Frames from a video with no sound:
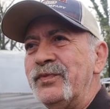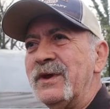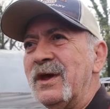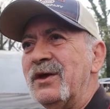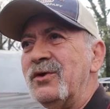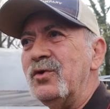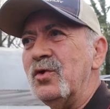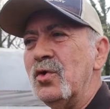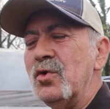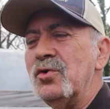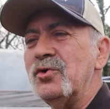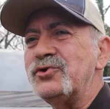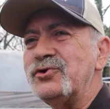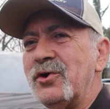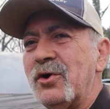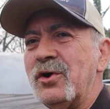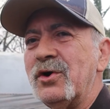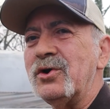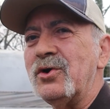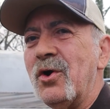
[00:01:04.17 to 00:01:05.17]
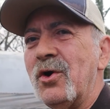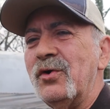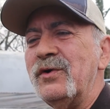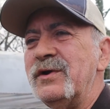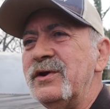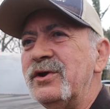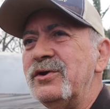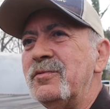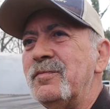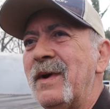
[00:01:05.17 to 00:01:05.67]
if you want to start a
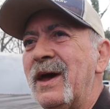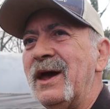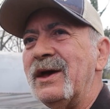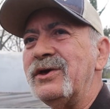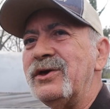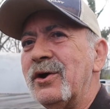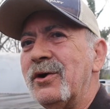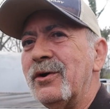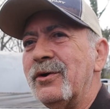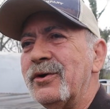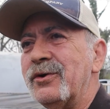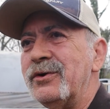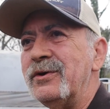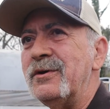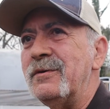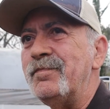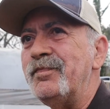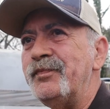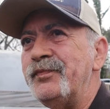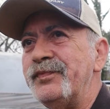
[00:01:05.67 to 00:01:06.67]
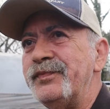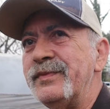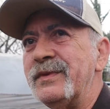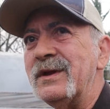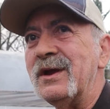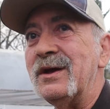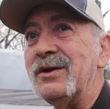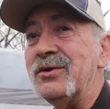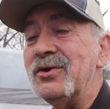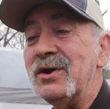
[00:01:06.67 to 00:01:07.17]
garden in your backyard,
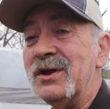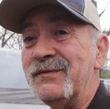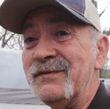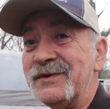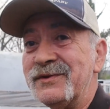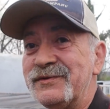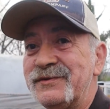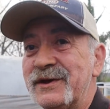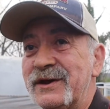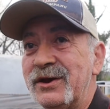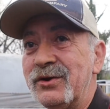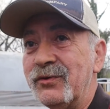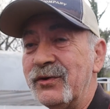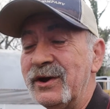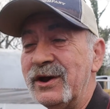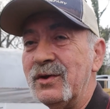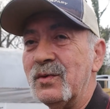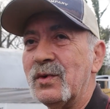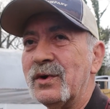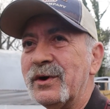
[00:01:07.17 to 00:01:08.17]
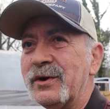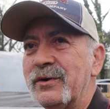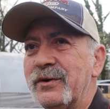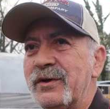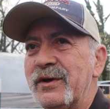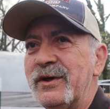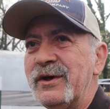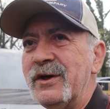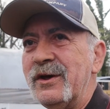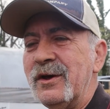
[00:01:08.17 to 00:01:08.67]
and you live in the city or anywhere,
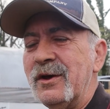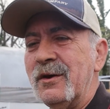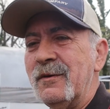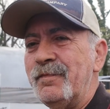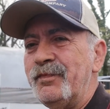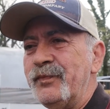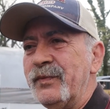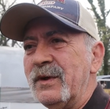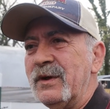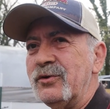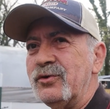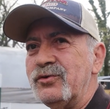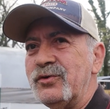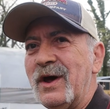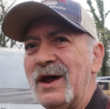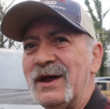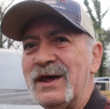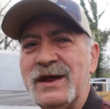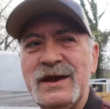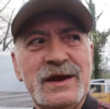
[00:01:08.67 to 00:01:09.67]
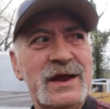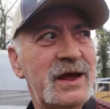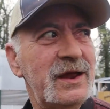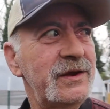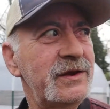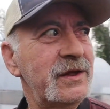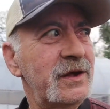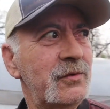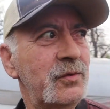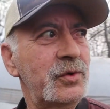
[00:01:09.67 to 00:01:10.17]
try to get an
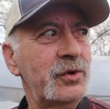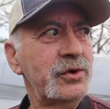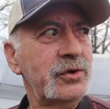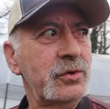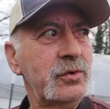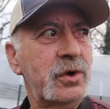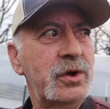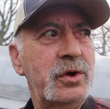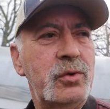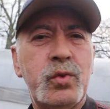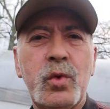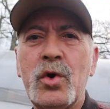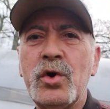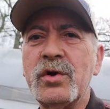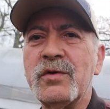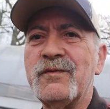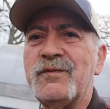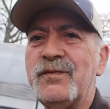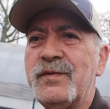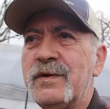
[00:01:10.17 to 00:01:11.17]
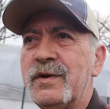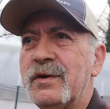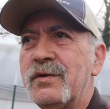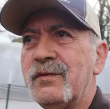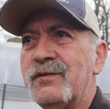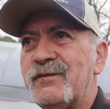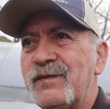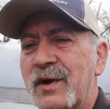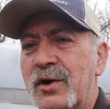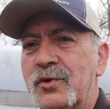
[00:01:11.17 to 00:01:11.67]
idea where your water
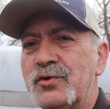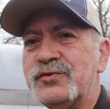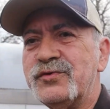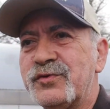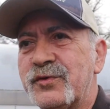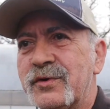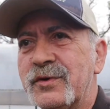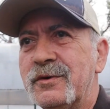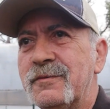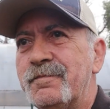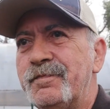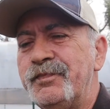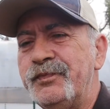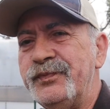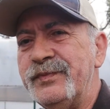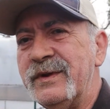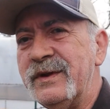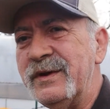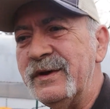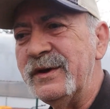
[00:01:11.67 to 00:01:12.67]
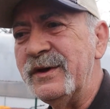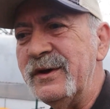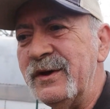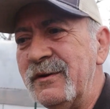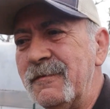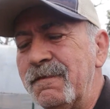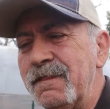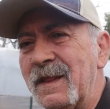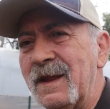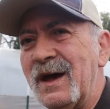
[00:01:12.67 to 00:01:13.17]
flows through.
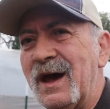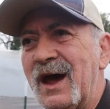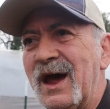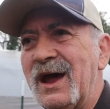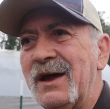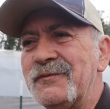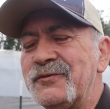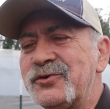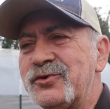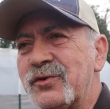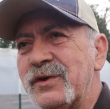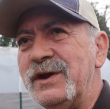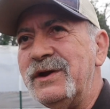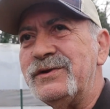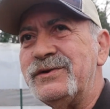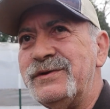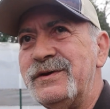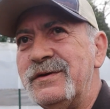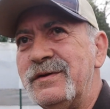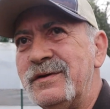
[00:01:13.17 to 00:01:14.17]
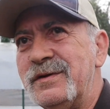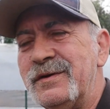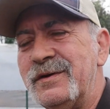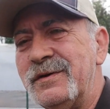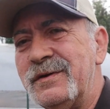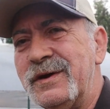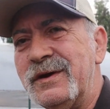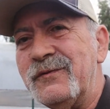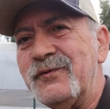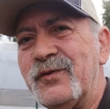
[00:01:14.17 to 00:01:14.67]
I have streets
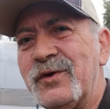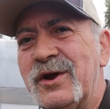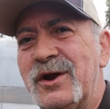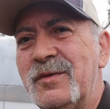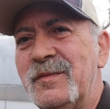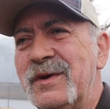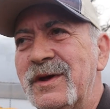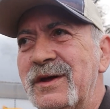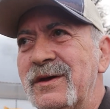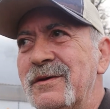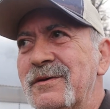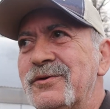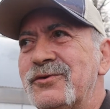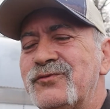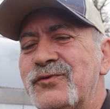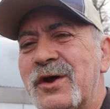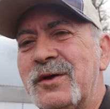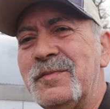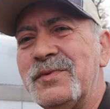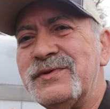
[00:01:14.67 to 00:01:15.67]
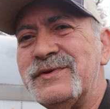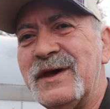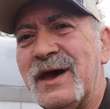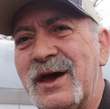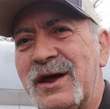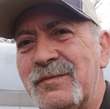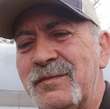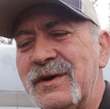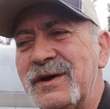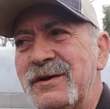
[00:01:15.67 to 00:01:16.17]
in front of me, street
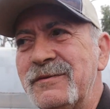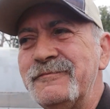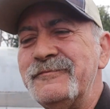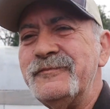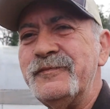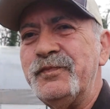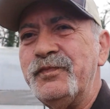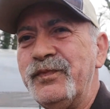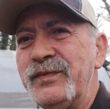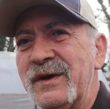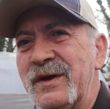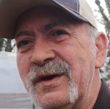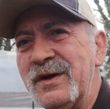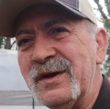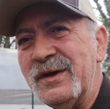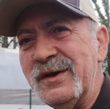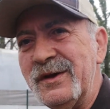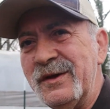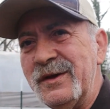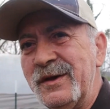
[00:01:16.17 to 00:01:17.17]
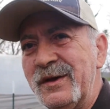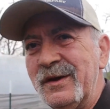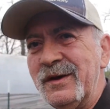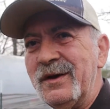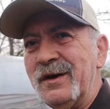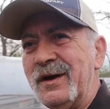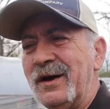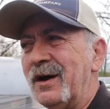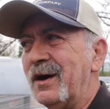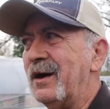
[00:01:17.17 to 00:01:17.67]
beside me,
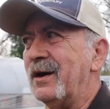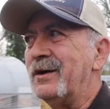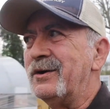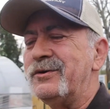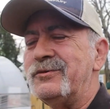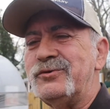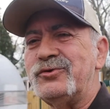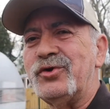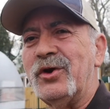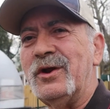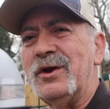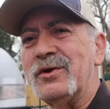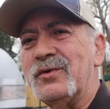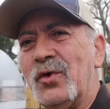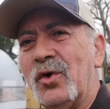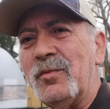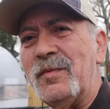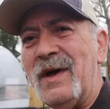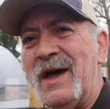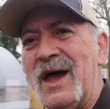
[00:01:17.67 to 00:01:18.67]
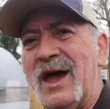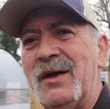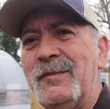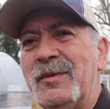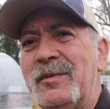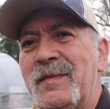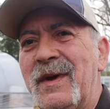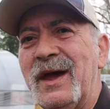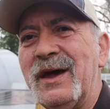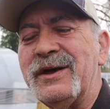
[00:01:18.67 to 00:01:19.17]
a trailer court behind
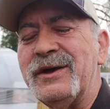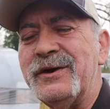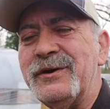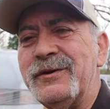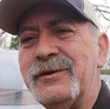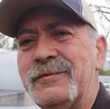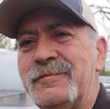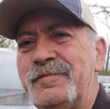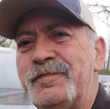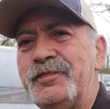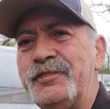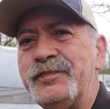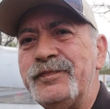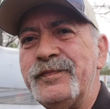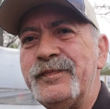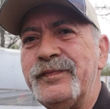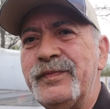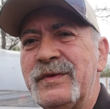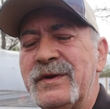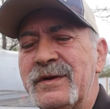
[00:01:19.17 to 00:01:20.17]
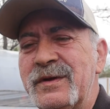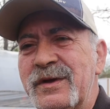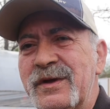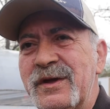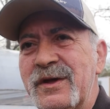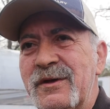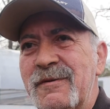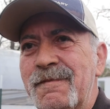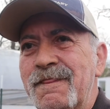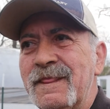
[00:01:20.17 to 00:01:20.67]
me back here.
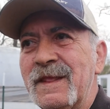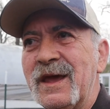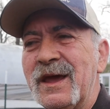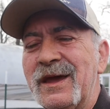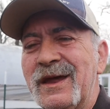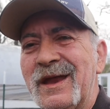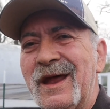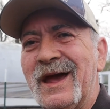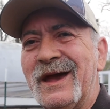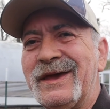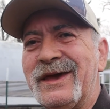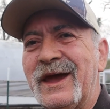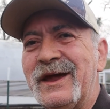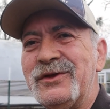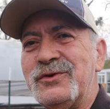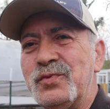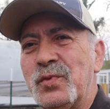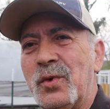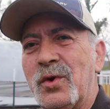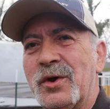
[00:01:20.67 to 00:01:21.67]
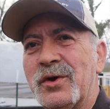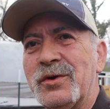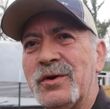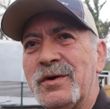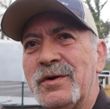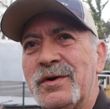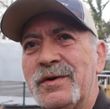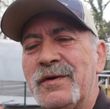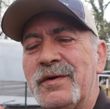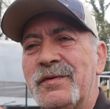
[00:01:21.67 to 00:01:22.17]
I catch
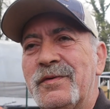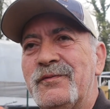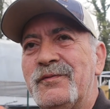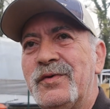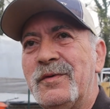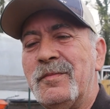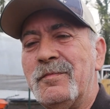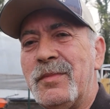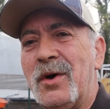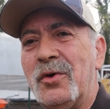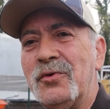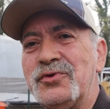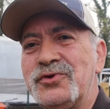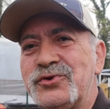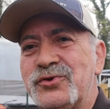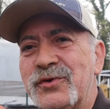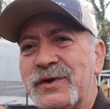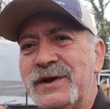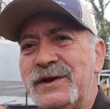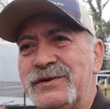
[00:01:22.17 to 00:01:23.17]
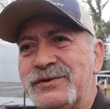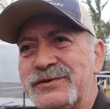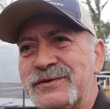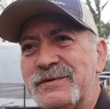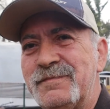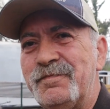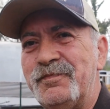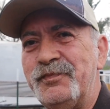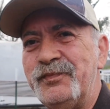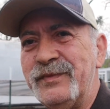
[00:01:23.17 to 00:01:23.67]
water from both streets,
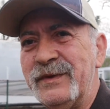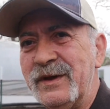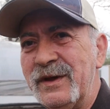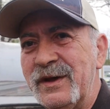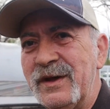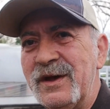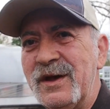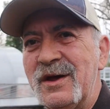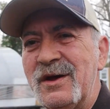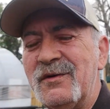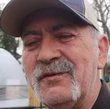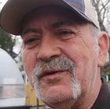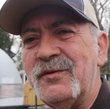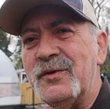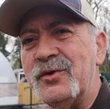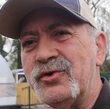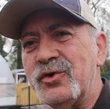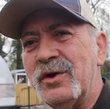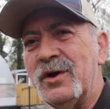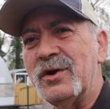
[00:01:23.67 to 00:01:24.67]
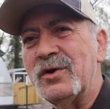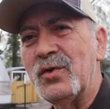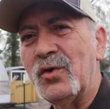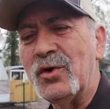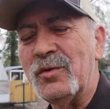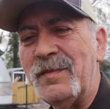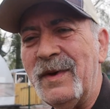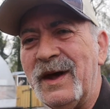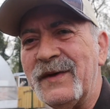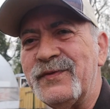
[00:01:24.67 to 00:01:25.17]
from the trailer
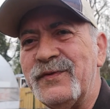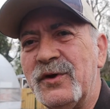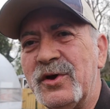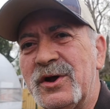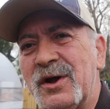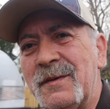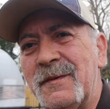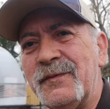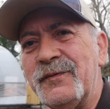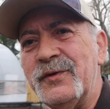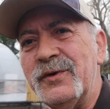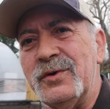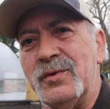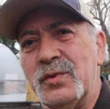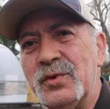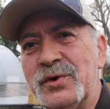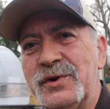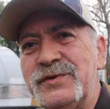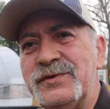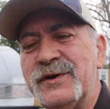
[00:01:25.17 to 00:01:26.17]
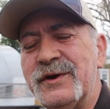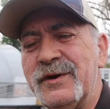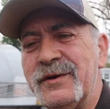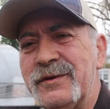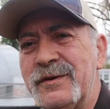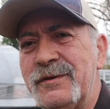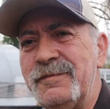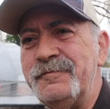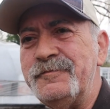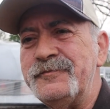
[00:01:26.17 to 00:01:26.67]
court back there coming through the woods
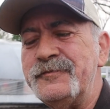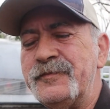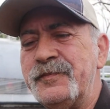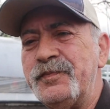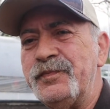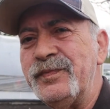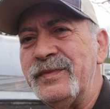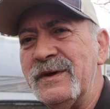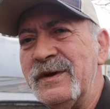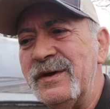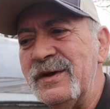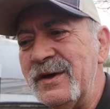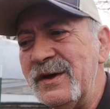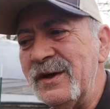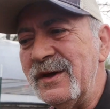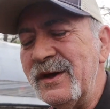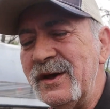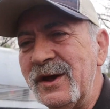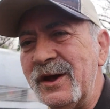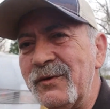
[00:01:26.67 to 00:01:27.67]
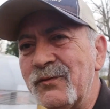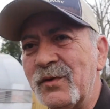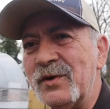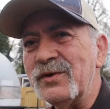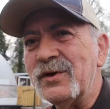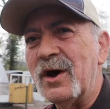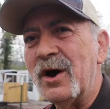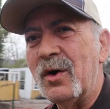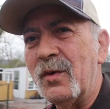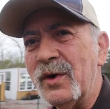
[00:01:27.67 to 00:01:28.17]
there,
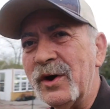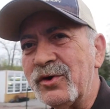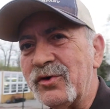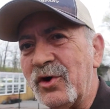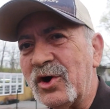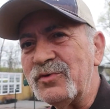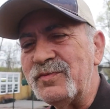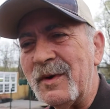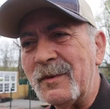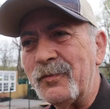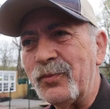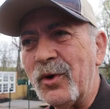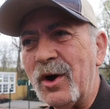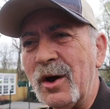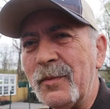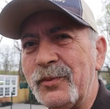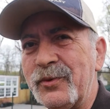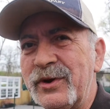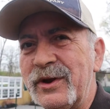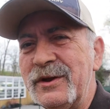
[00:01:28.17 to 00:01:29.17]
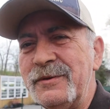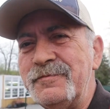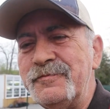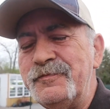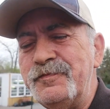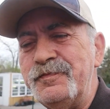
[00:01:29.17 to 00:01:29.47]
runs all the way across my property